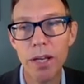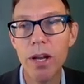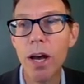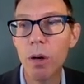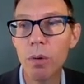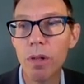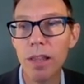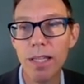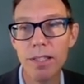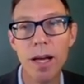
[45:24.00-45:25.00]
we know
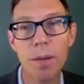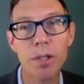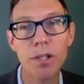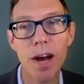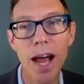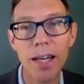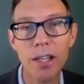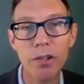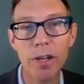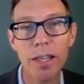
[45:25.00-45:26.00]
that these numbers are
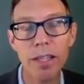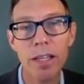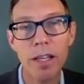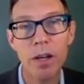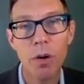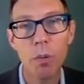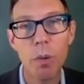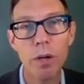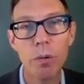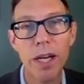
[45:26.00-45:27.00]
accurate
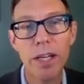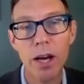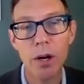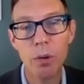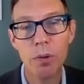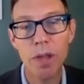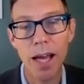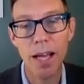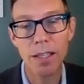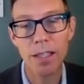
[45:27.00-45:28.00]
when we know
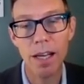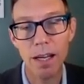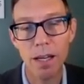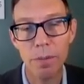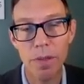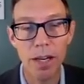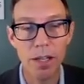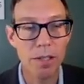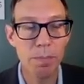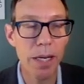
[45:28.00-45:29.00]
that
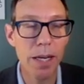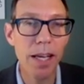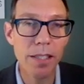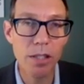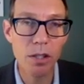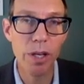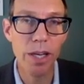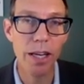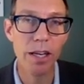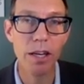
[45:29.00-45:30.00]
there's been a history
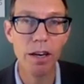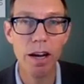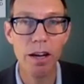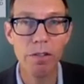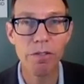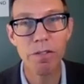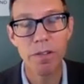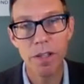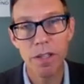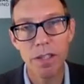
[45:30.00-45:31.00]
here of,
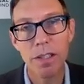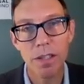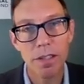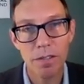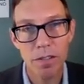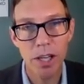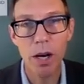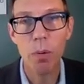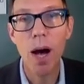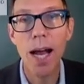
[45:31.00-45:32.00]

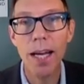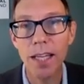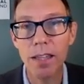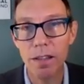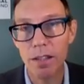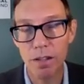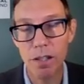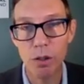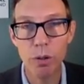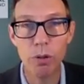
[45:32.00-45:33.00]
hiding
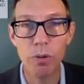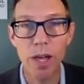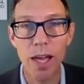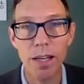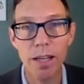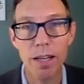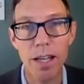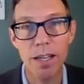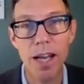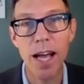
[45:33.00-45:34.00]
the truth and
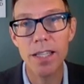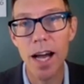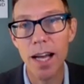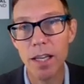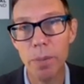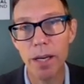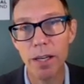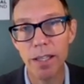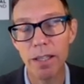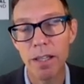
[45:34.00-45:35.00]
not
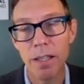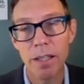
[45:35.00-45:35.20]
documenting